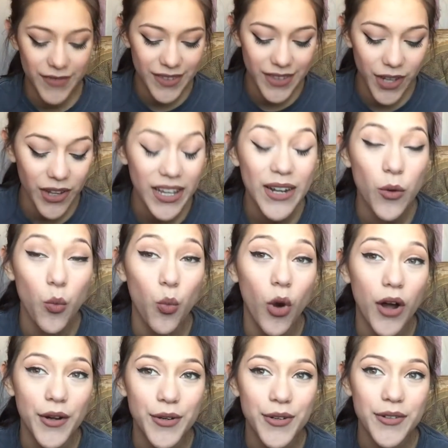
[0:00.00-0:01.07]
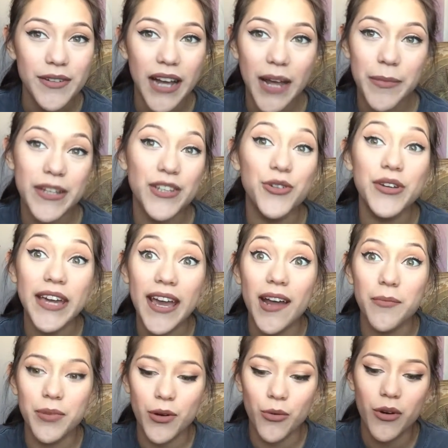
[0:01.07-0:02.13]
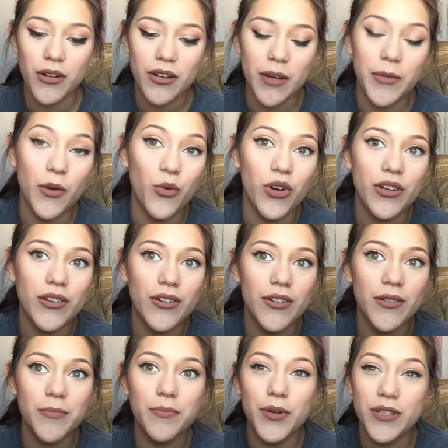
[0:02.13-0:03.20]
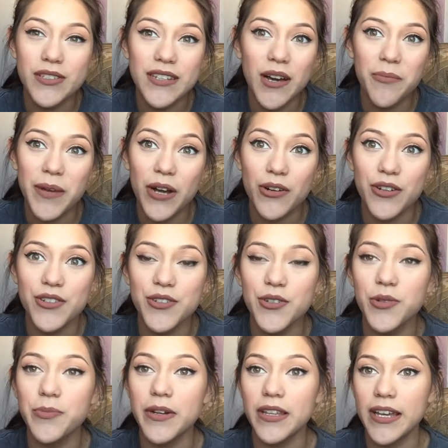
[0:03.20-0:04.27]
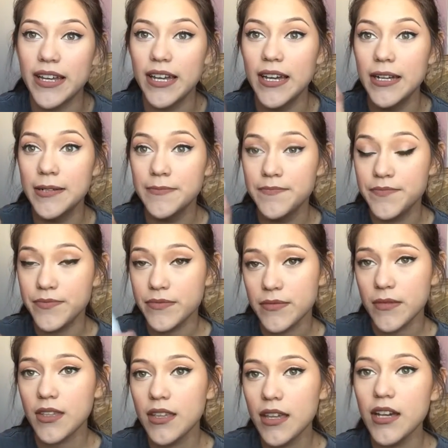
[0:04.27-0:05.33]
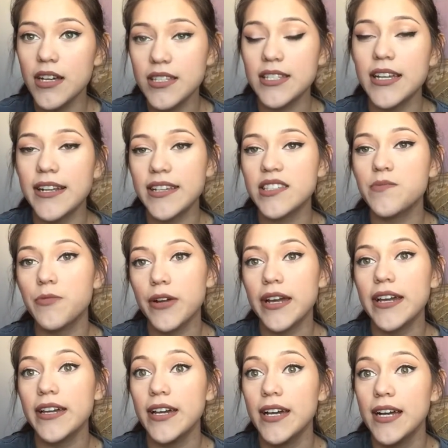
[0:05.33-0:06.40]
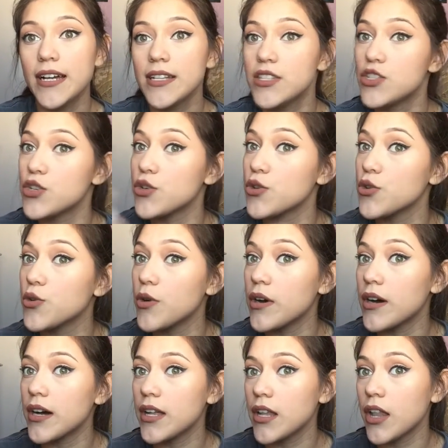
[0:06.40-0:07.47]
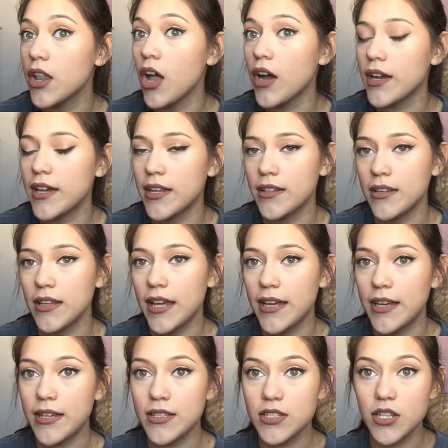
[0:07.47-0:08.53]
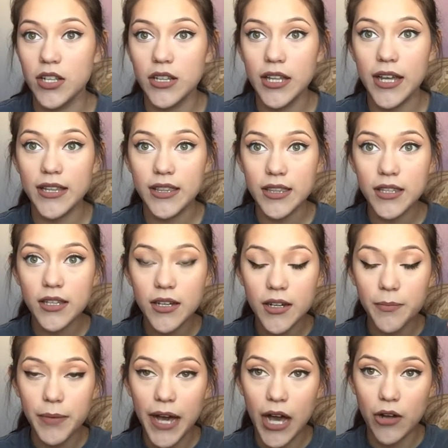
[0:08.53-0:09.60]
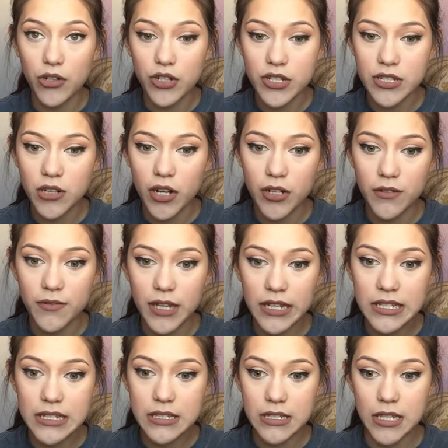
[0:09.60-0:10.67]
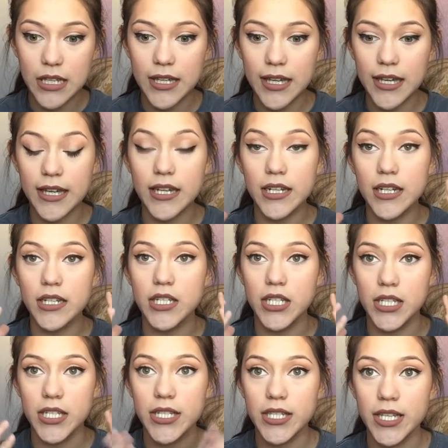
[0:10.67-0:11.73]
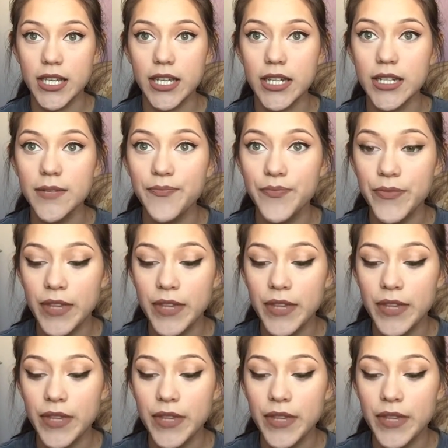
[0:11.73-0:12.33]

not like water. I mean, you can put water. I mean, water puts down powder too, but like a setting spray to lock in, like to let the powders kind of like sink into the skin.